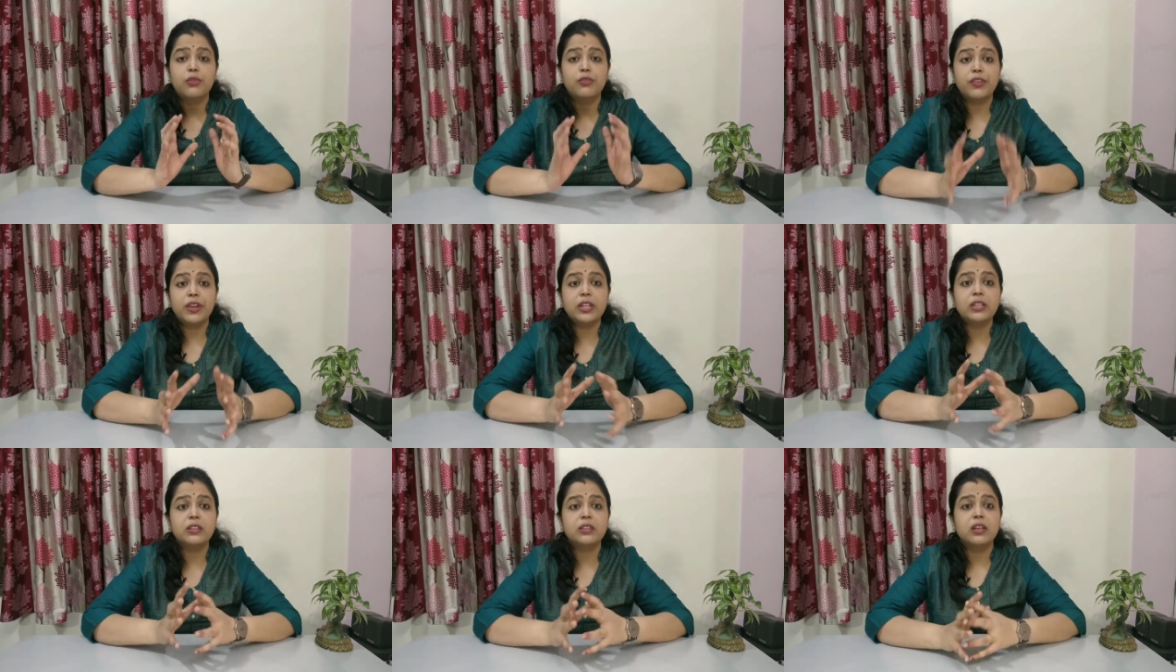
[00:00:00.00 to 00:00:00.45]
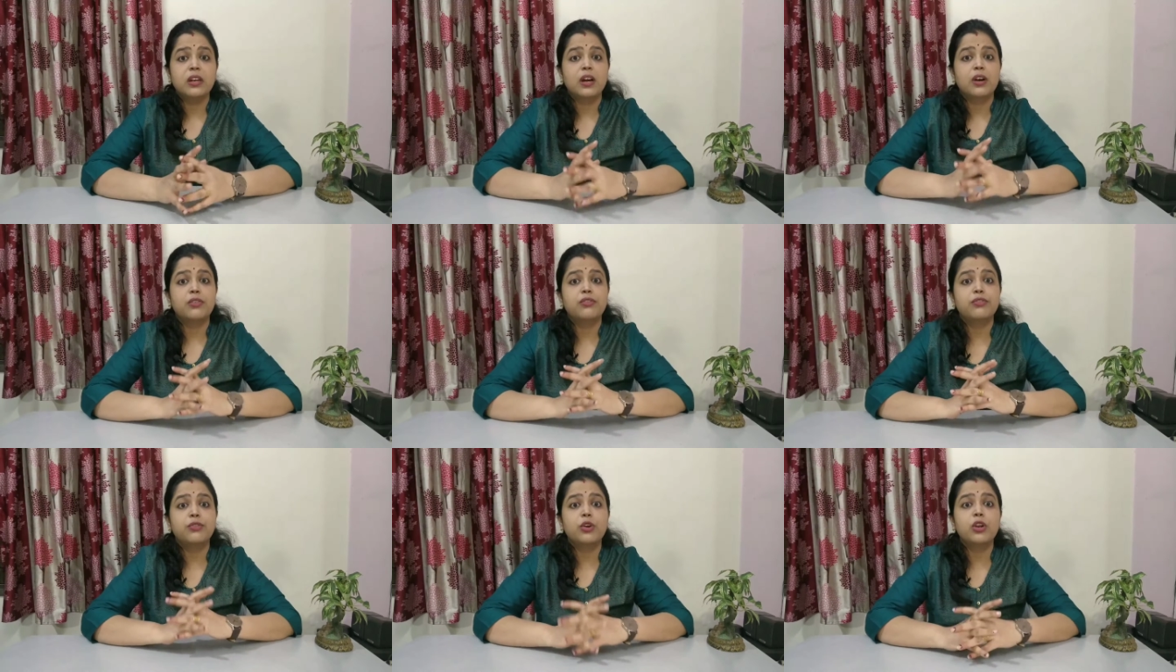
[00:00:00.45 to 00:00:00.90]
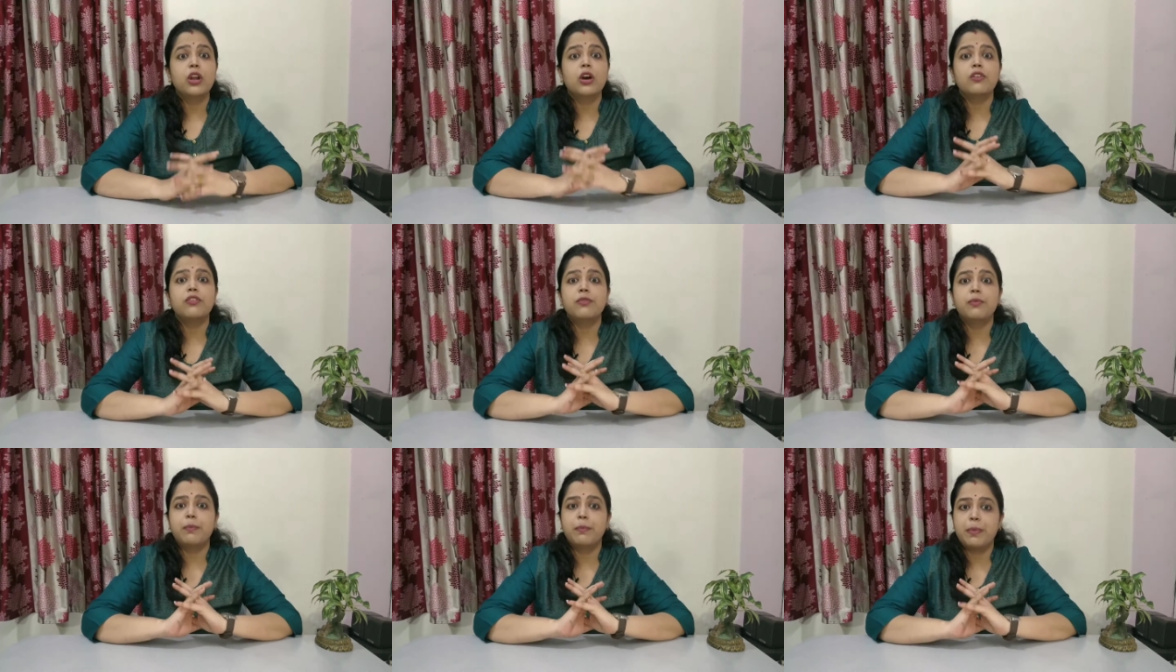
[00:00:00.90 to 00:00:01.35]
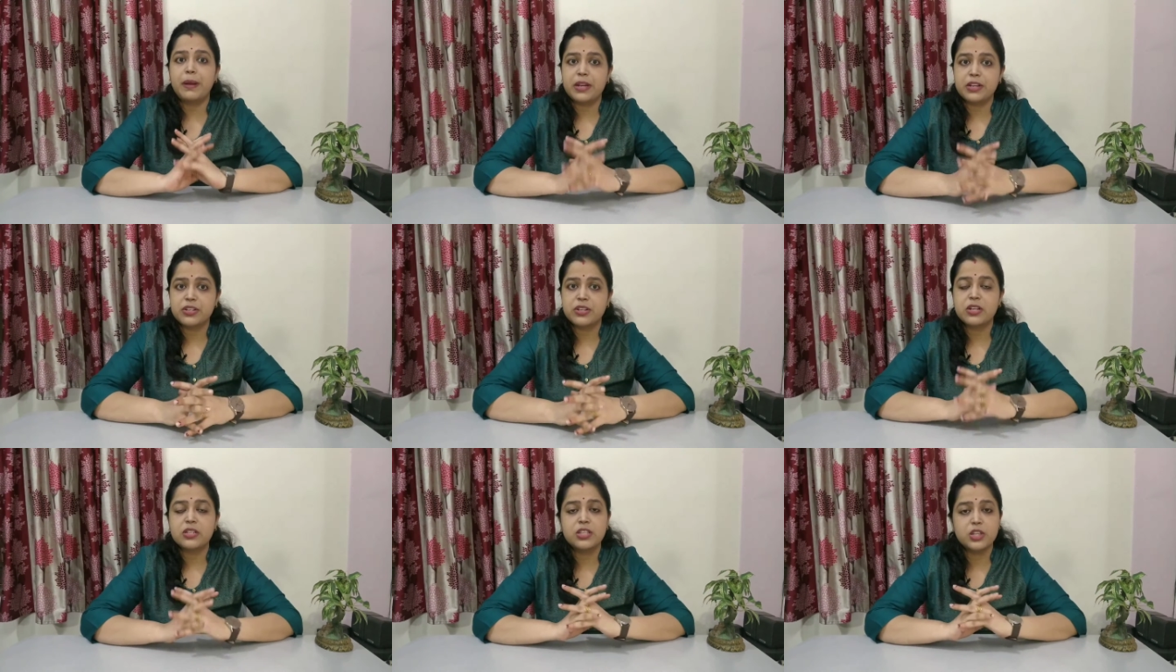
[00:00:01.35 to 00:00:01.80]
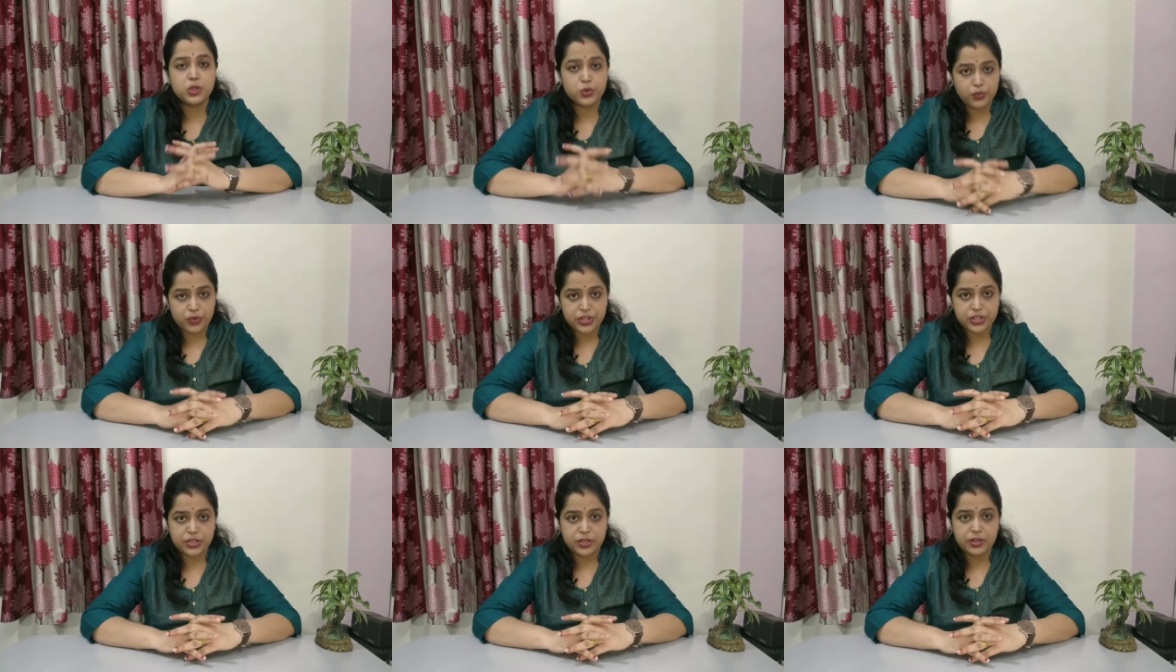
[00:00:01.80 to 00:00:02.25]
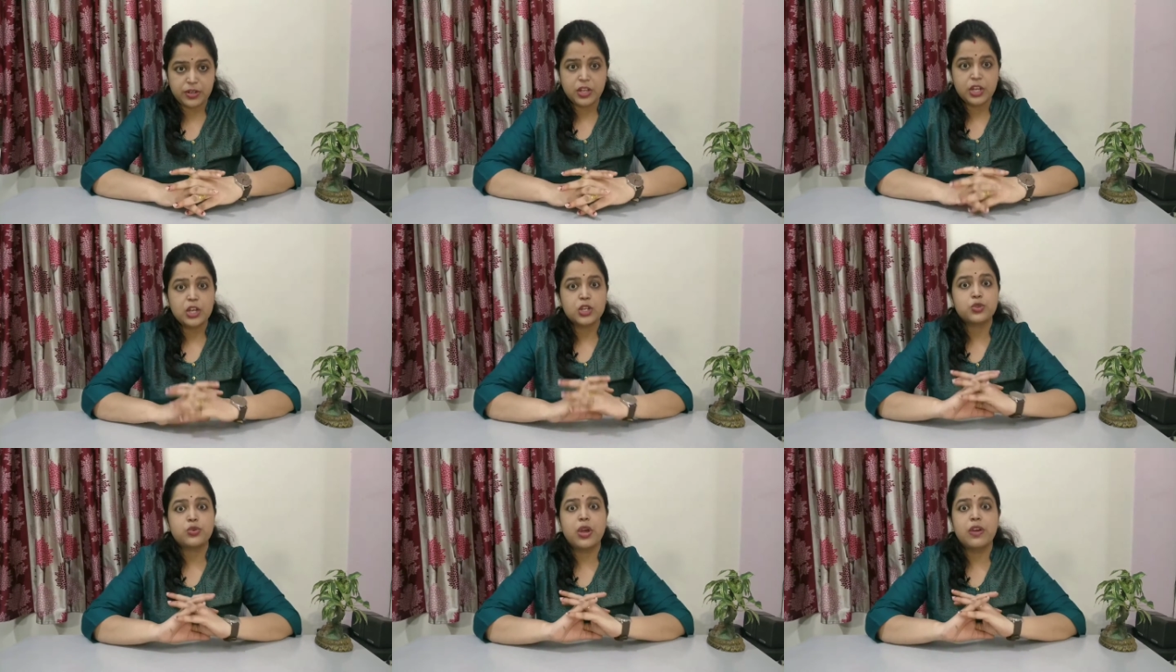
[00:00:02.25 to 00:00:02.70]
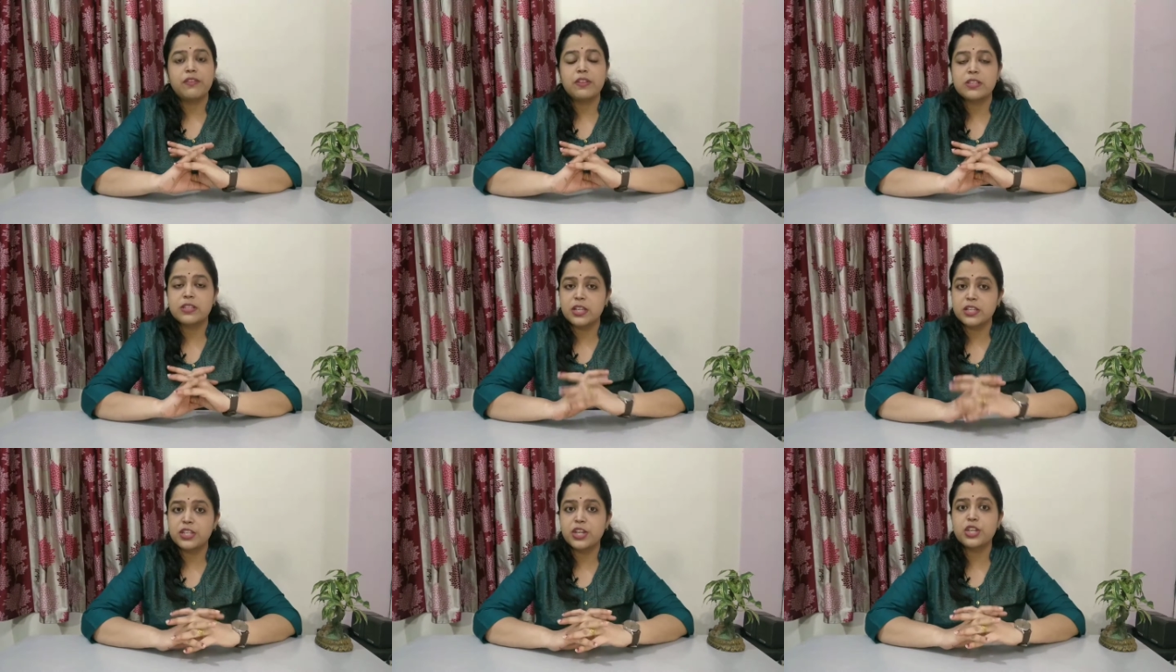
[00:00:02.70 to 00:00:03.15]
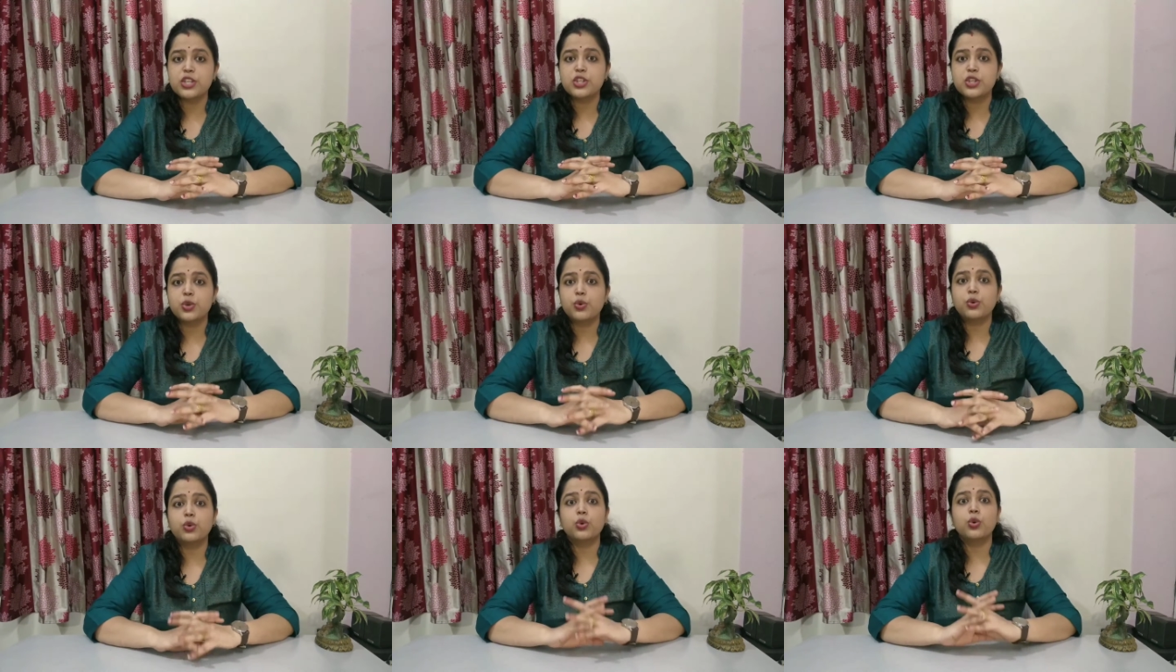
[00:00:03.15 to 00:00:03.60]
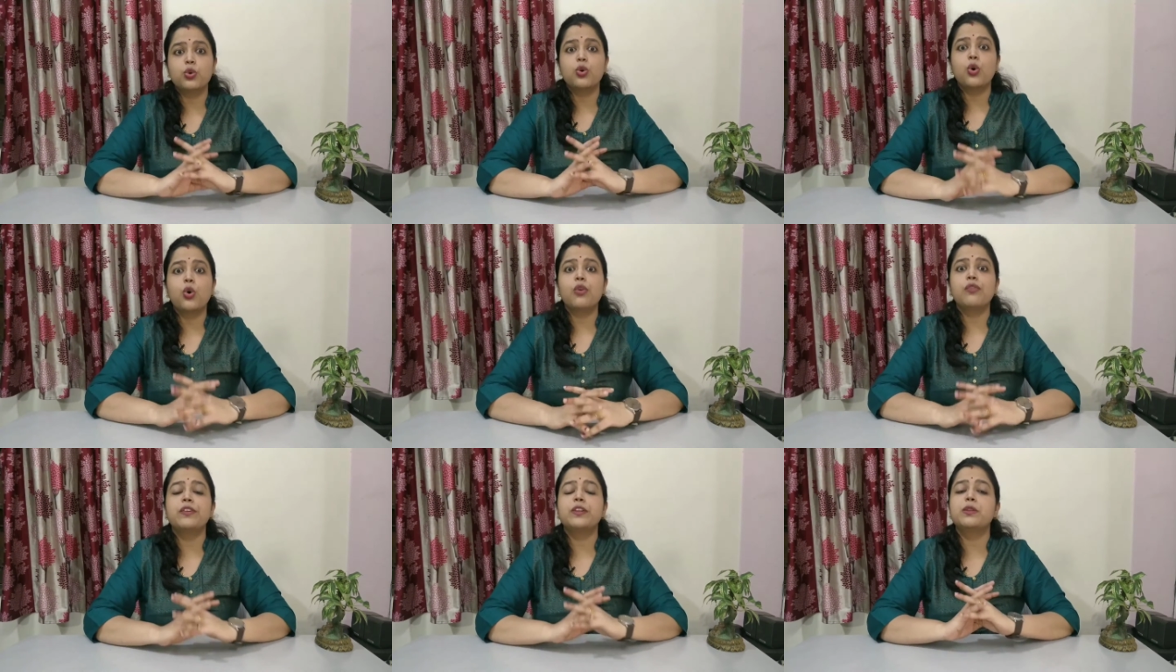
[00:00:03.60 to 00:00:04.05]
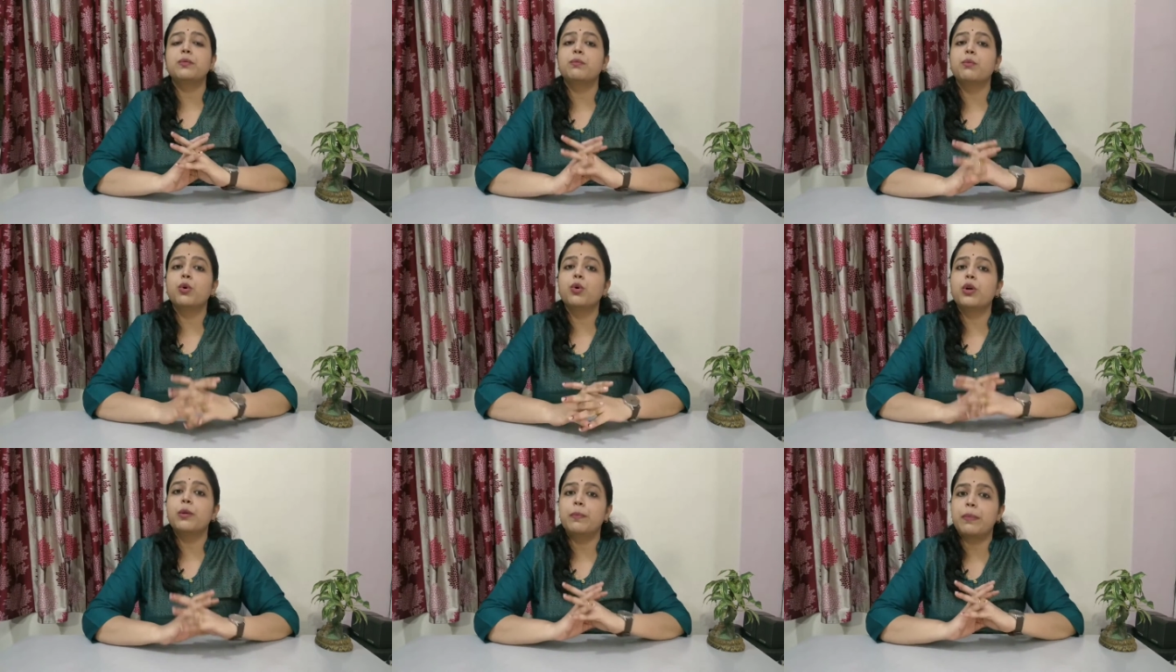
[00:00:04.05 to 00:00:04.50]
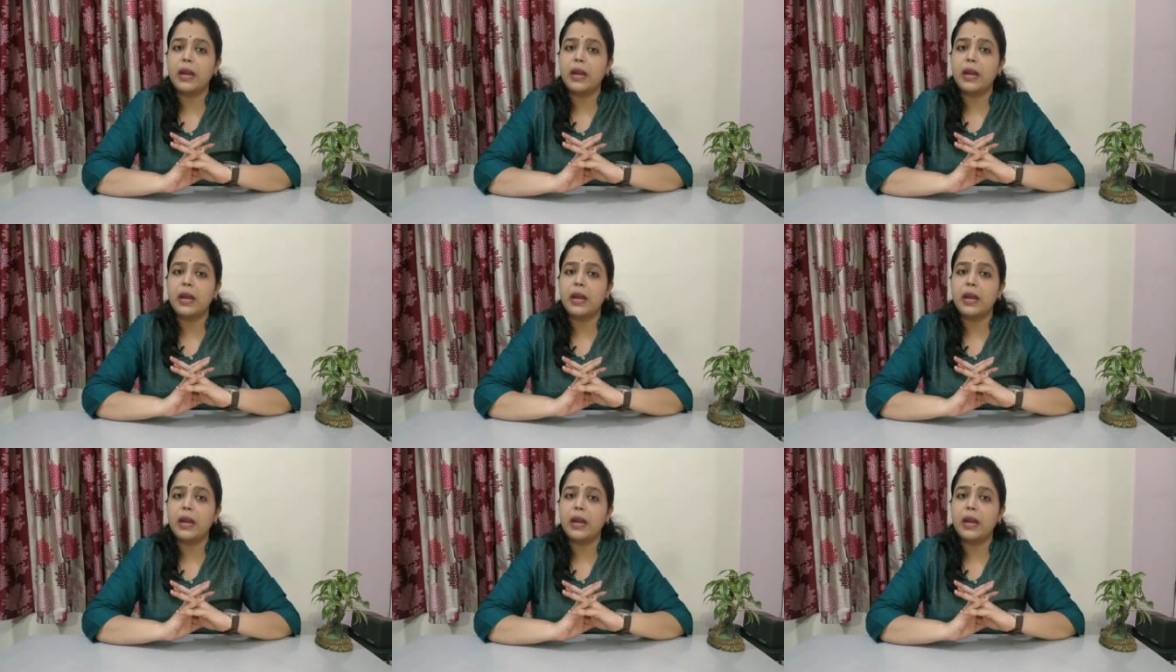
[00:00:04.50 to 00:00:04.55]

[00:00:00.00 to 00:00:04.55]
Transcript: with a full of pressure situation. So I will suggest you to go with more